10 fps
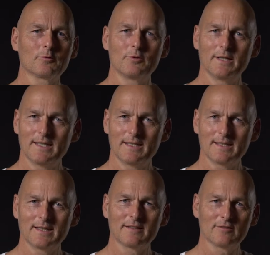
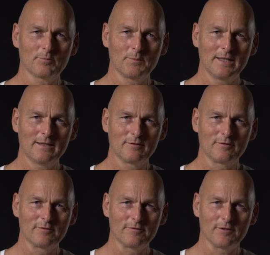creating a
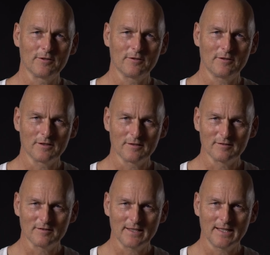space for
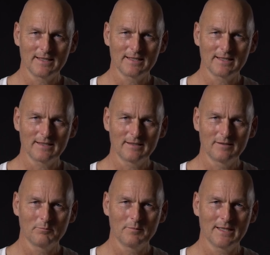understanding,
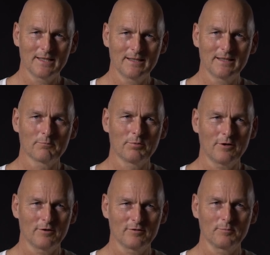making it
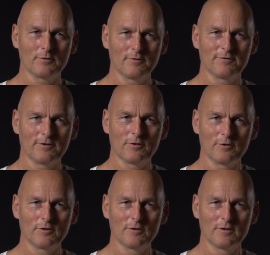possible for
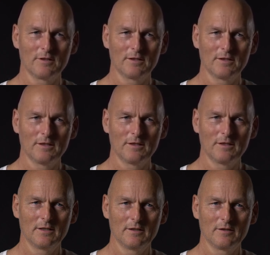her
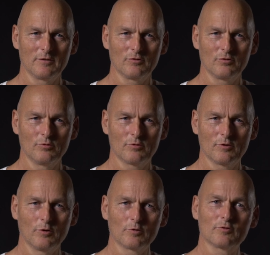to
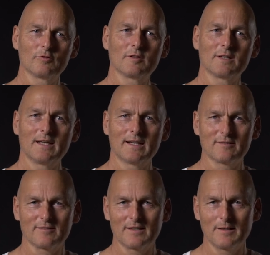go to the
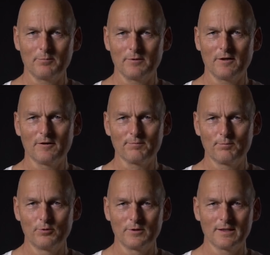next step of
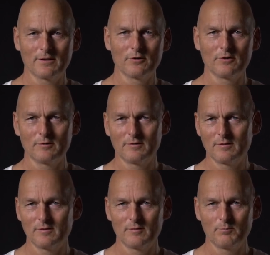putting her
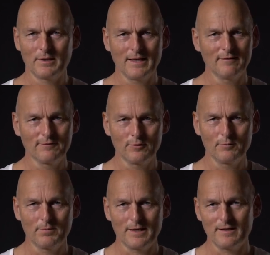
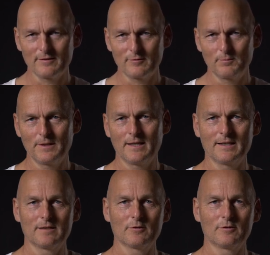painful past
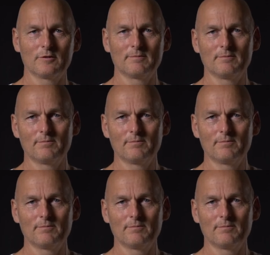behind her.